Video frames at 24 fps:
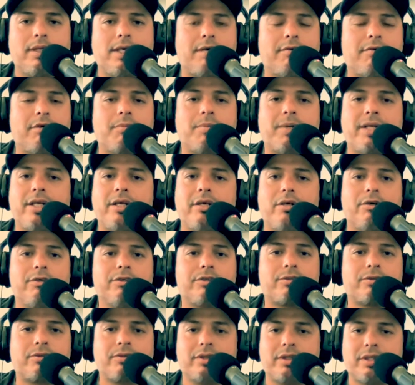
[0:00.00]
Everybody
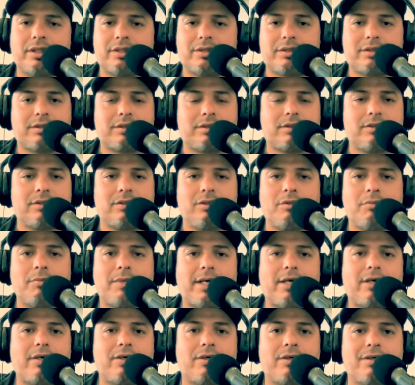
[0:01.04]
goes through this, no
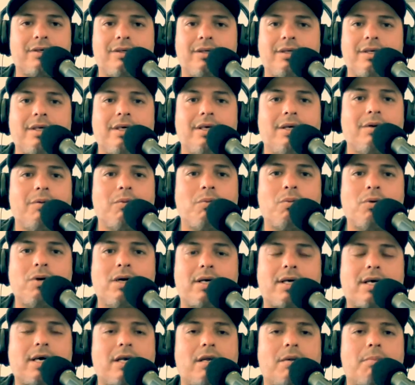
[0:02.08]
matter
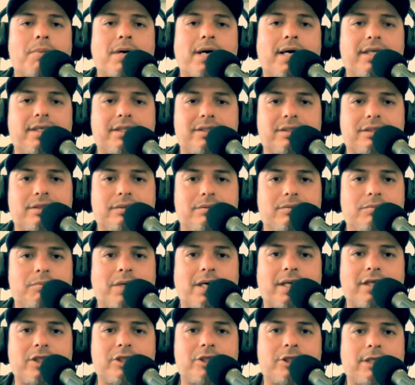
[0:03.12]
what kind of body
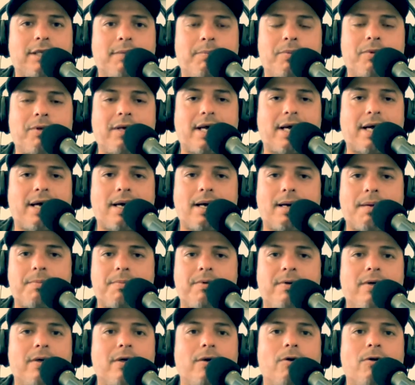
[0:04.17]
body shape you have
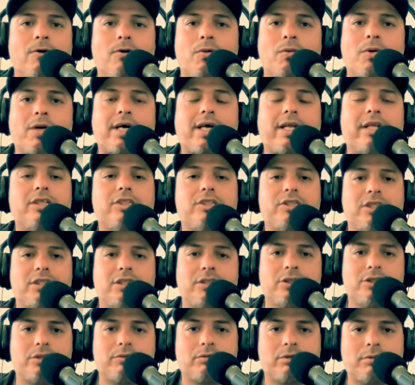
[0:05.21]
or what kind of
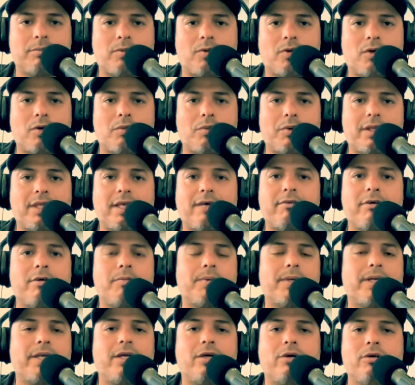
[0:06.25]
genes you were born with.
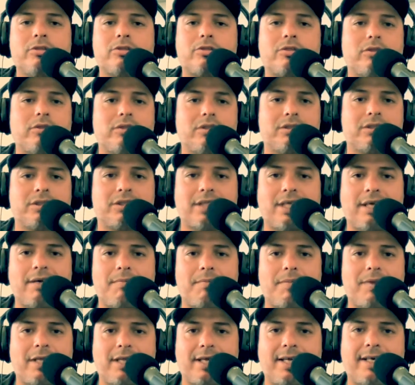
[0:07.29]
Everybody goes through the
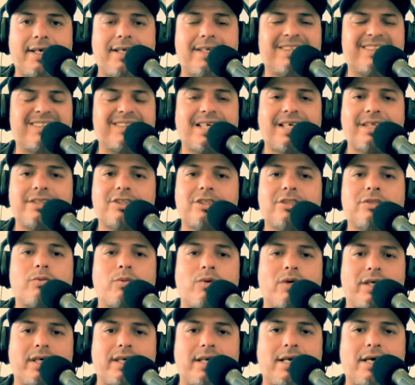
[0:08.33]
same thing, and it's not just
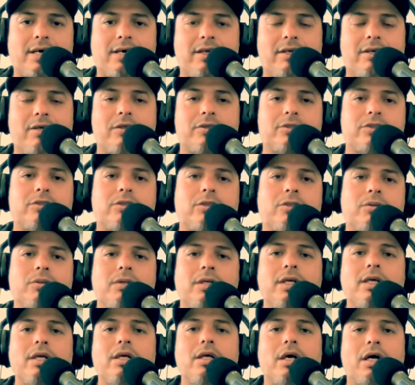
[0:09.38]
working out, and also
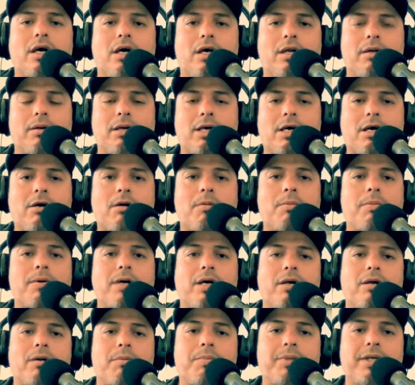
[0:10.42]
on how
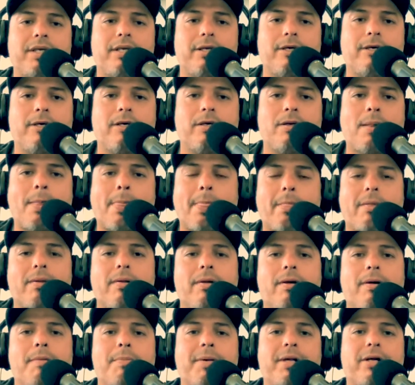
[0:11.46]
how to be a
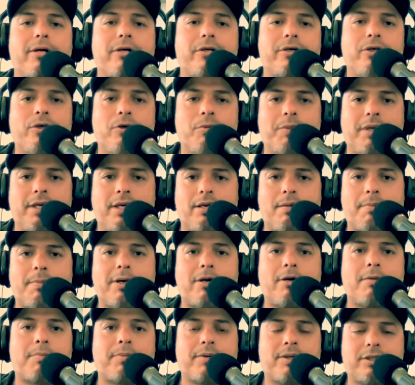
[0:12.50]
a better human, a
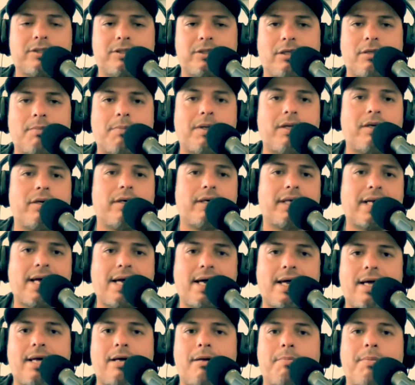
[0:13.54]
better person, a better
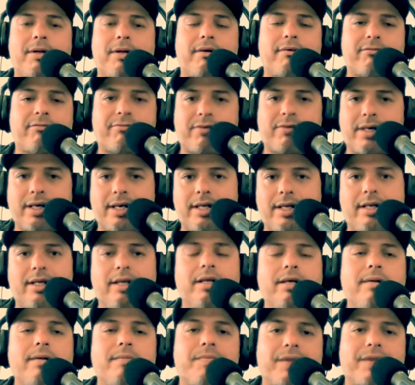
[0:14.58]
dad, a better friend.
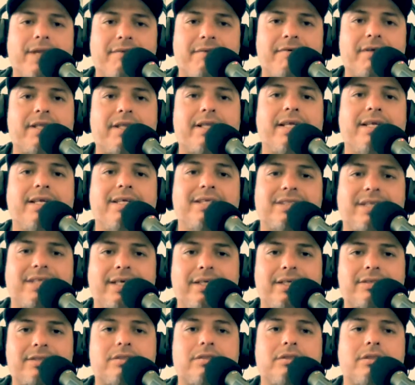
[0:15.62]
Everything
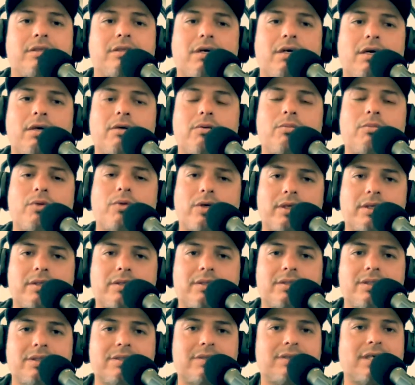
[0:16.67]
takes hard work.
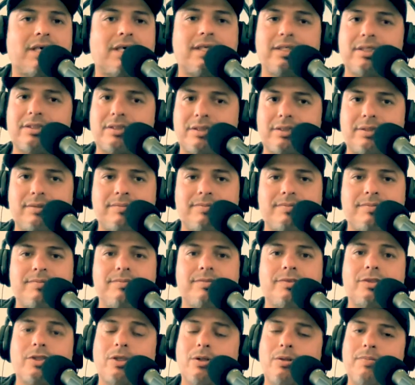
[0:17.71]
It's not easy.
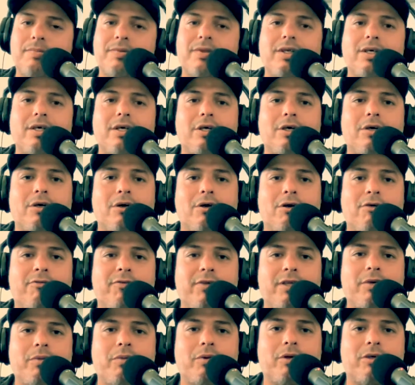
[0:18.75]
So
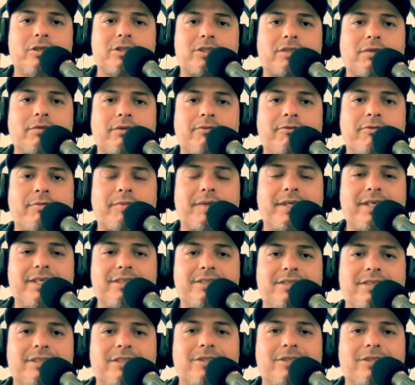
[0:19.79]
hopefully we'll learn something from this.